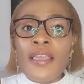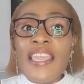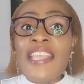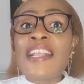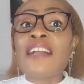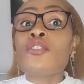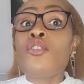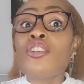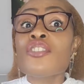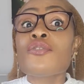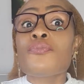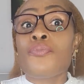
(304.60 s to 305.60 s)
It can
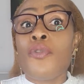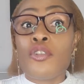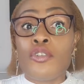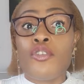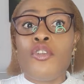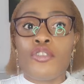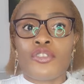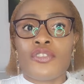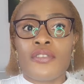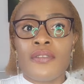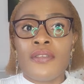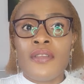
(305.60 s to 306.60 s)
cause blood
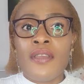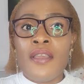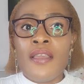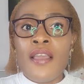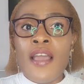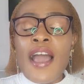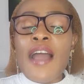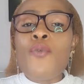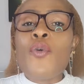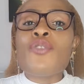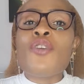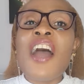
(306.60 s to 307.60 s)
clots. And
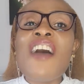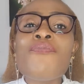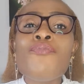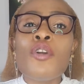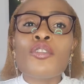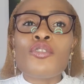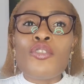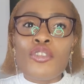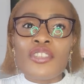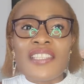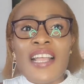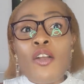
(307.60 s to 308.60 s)
when you have blood
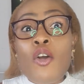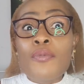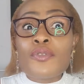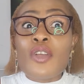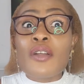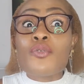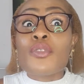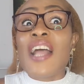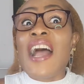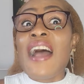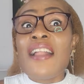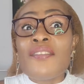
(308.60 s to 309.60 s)
clots, that comes out
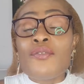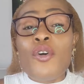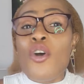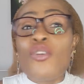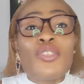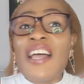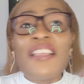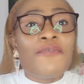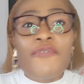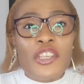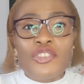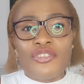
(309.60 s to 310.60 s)
and other
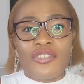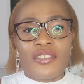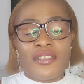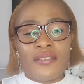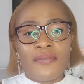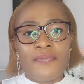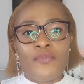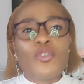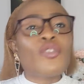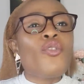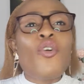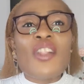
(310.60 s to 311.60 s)
infections.
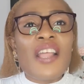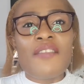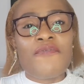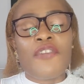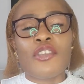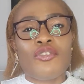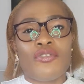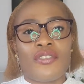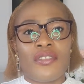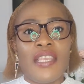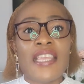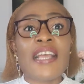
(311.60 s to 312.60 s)
with other
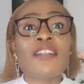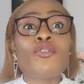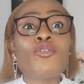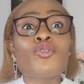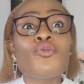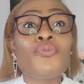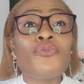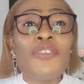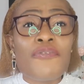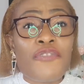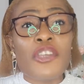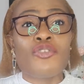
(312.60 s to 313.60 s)
infections. It can cause you
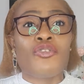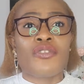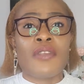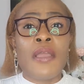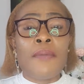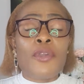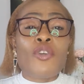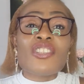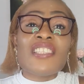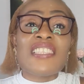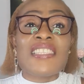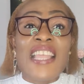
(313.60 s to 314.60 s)
infections
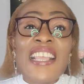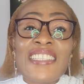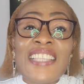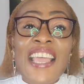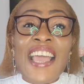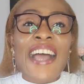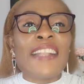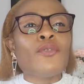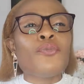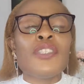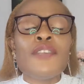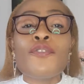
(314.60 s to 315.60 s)
because it stays there and it
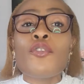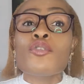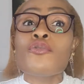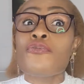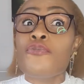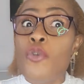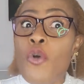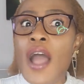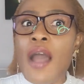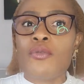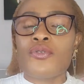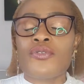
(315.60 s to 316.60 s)
will be difficult to flow
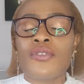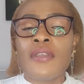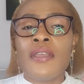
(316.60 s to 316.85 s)
out.